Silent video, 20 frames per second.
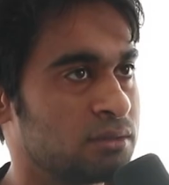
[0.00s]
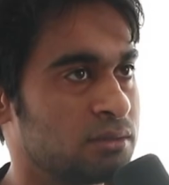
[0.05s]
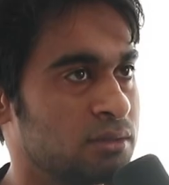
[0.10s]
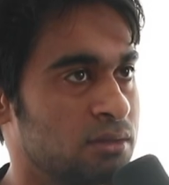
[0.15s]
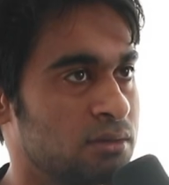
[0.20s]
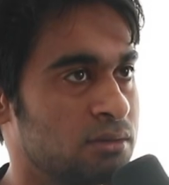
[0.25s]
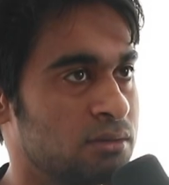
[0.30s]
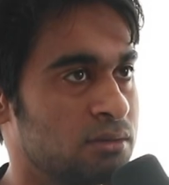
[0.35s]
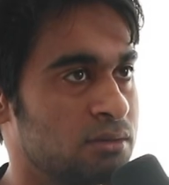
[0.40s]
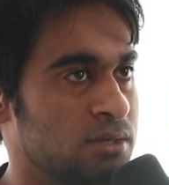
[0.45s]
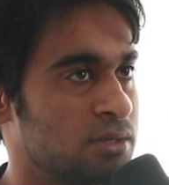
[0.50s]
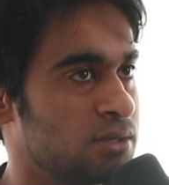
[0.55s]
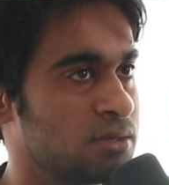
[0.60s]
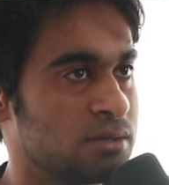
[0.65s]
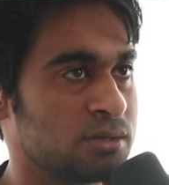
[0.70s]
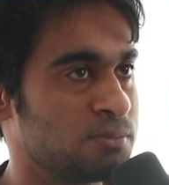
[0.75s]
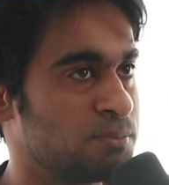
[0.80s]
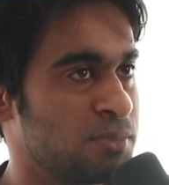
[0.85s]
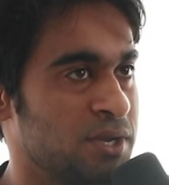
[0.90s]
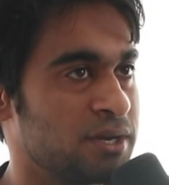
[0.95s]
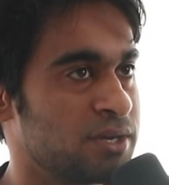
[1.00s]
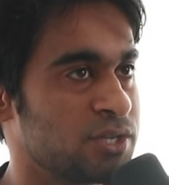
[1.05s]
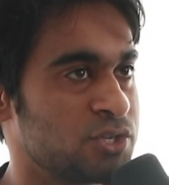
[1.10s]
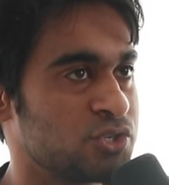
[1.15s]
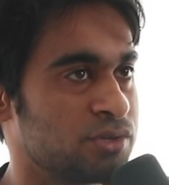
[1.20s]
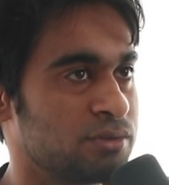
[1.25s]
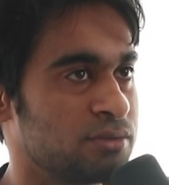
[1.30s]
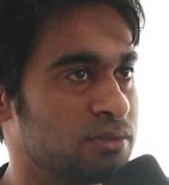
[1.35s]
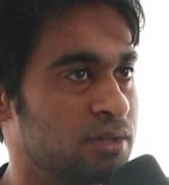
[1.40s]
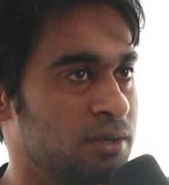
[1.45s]
you think they didn't pay
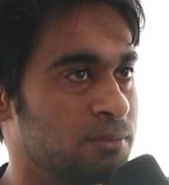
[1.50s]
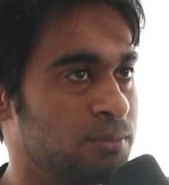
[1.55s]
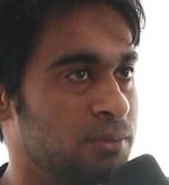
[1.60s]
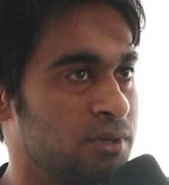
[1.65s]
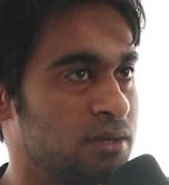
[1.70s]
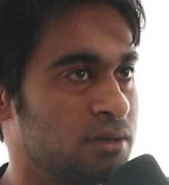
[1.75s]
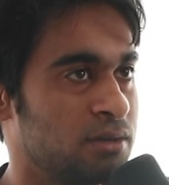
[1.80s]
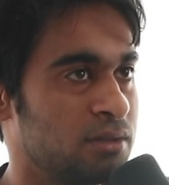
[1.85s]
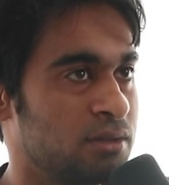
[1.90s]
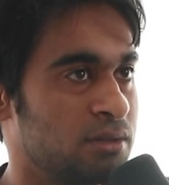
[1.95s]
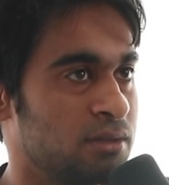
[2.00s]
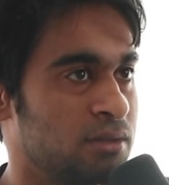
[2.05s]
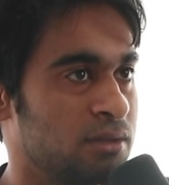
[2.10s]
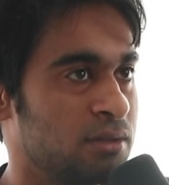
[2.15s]
attention to that part?